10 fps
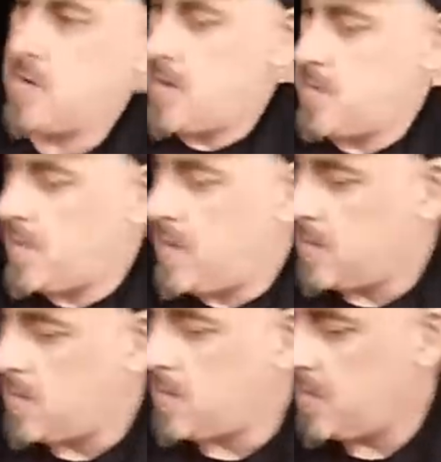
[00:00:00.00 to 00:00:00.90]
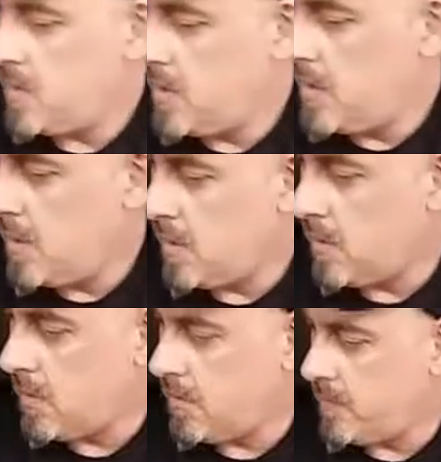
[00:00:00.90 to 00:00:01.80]
them
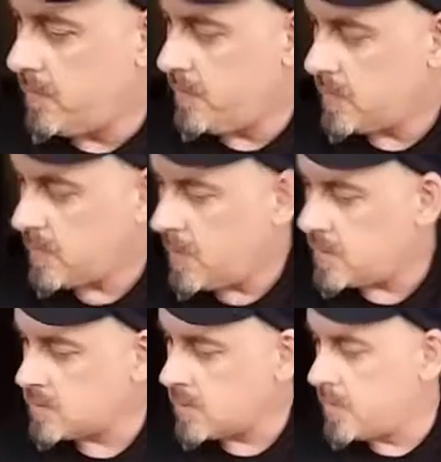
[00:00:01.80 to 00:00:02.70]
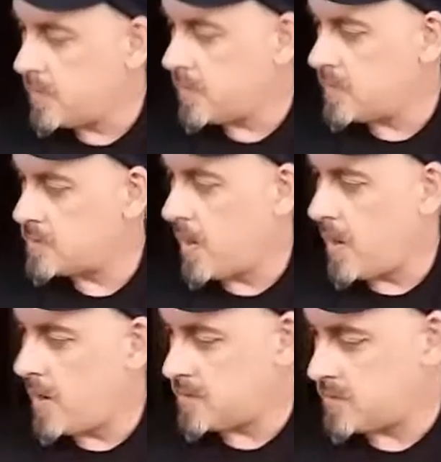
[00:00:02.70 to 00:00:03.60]
as long as possible,
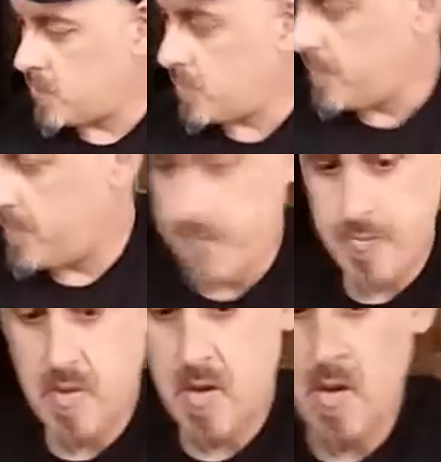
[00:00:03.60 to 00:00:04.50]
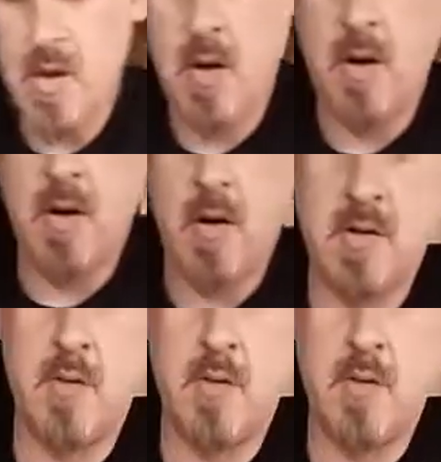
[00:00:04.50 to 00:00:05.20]
so that you're not